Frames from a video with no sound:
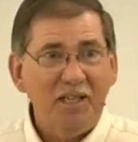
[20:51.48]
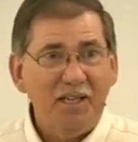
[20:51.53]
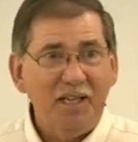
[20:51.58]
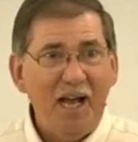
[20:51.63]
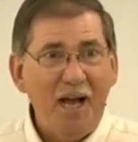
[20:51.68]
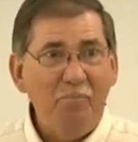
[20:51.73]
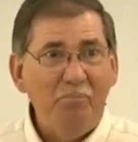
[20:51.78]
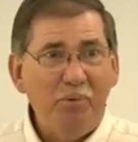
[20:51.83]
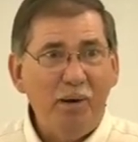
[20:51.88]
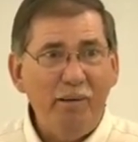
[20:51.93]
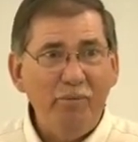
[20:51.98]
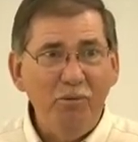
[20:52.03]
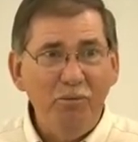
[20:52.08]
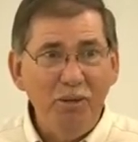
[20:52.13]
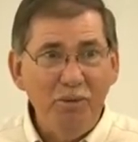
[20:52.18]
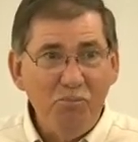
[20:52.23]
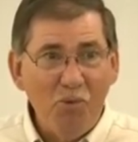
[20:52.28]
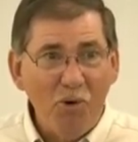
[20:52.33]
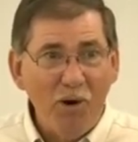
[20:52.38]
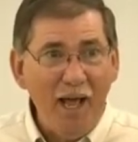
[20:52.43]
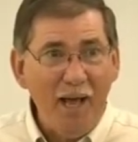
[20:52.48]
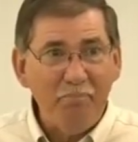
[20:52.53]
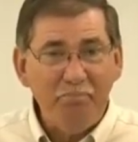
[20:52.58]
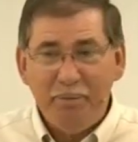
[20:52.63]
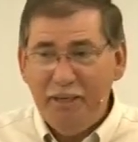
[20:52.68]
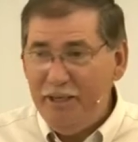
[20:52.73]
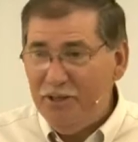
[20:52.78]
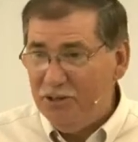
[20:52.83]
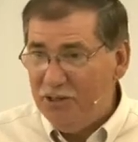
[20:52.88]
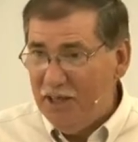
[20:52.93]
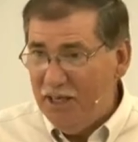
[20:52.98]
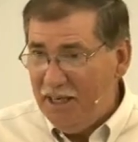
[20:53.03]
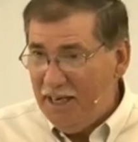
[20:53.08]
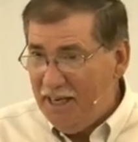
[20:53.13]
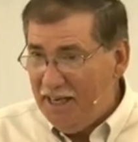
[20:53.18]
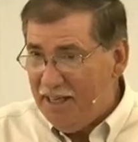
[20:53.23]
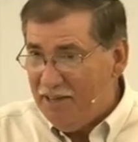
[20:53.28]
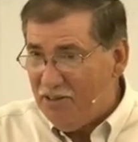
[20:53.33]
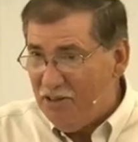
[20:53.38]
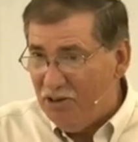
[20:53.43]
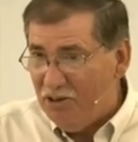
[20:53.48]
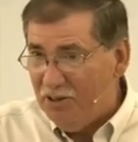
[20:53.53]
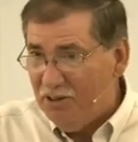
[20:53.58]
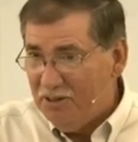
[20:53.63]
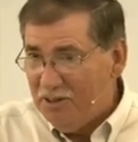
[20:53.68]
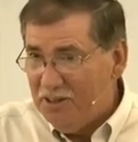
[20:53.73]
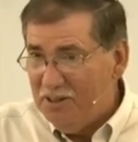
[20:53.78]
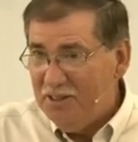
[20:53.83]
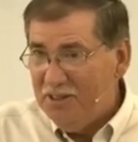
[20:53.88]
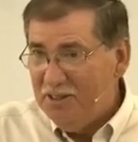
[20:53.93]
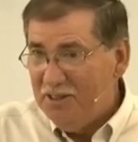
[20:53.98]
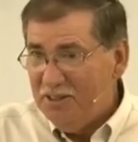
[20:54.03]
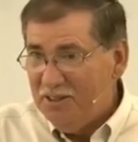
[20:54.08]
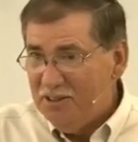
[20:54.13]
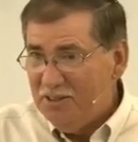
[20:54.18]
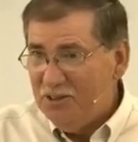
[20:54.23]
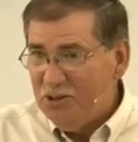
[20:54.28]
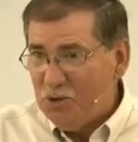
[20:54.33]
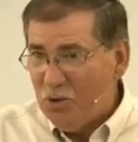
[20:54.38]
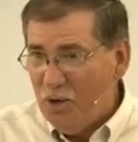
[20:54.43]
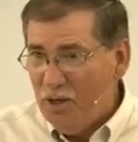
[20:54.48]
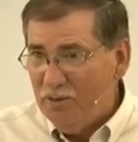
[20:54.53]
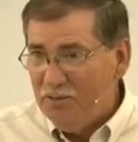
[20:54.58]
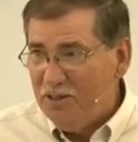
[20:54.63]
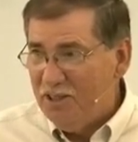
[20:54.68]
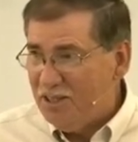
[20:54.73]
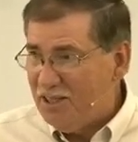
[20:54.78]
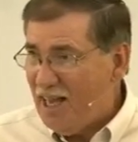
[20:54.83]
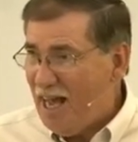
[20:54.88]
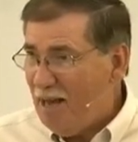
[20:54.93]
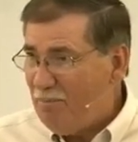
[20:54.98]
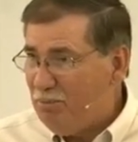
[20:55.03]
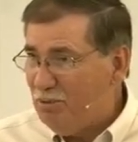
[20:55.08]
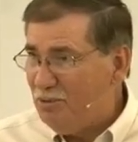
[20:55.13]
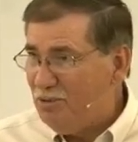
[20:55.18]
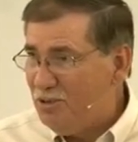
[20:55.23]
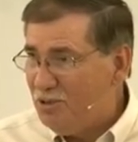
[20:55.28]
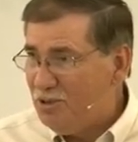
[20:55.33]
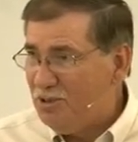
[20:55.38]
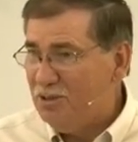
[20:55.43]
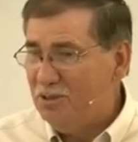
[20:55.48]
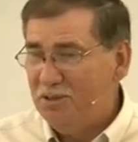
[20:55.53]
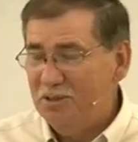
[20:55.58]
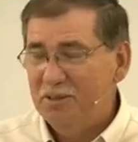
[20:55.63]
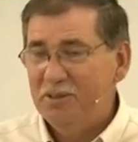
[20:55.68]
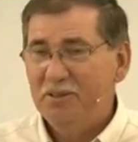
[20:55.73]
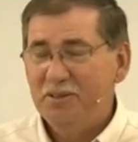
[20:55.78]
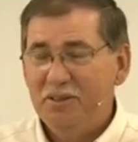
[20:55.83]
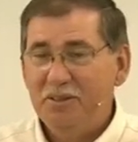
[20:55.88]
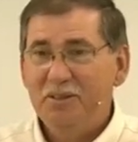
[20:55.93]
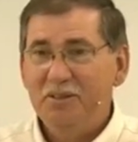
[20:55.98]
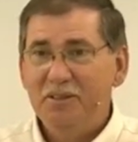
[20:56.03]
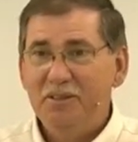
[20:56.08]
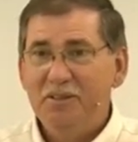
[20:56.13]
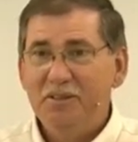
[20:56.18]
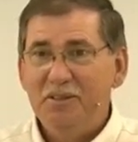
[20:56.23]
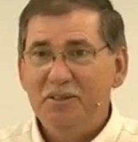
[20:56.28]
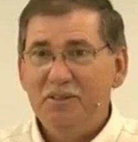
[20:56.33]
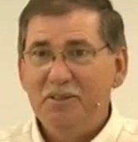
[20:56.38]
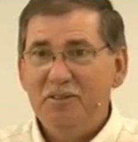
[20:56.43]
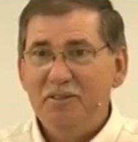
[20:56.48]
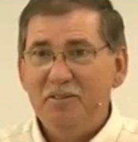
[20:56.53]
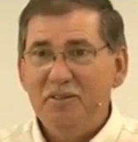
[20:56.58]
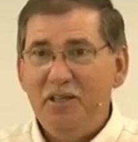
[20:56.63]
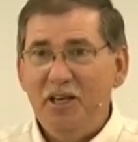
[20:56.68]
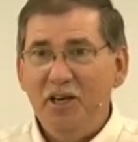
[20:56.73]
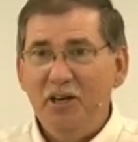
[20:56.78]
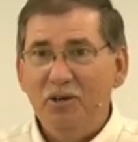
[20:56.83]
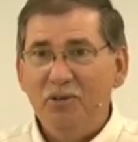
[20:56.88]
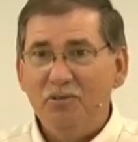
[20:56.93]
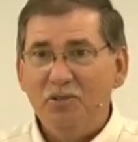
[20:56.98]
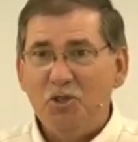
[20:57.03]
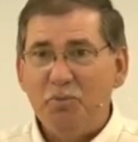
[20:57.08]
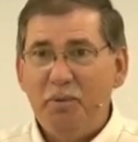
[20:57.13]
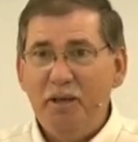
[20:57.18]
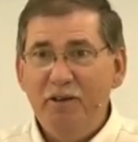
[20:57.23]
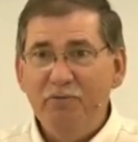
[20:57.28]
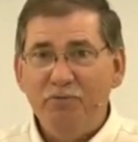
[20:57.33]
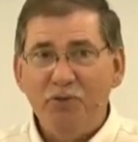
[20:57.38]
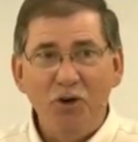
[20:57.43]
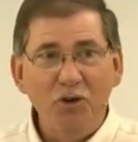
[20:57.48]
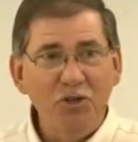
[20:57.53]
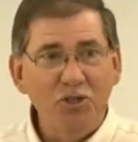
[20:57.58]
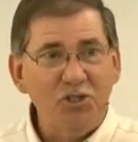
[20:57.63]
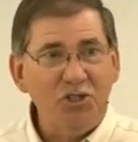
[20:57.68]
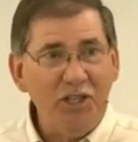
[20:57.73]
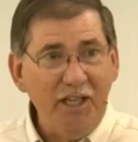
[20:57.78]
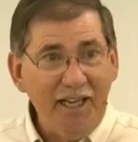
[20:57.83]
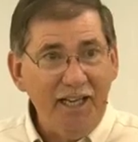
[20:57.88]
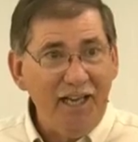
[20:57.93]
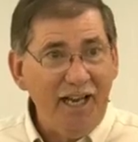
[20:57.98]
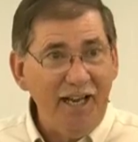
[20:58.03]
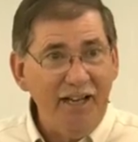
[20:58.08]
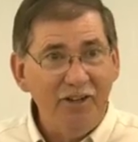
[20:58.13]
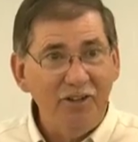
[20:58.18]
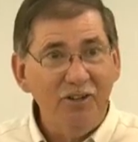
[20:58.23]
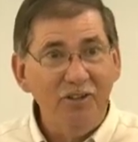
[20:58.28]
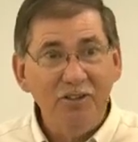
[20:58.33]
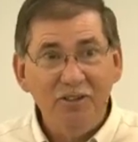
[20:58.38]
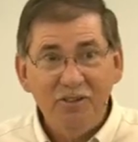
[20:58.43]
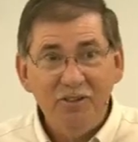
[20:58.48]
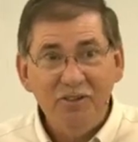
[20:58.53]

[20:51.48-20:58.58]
I'm probably more like Peter than any of the 12 disciples. You know, speak first, think later.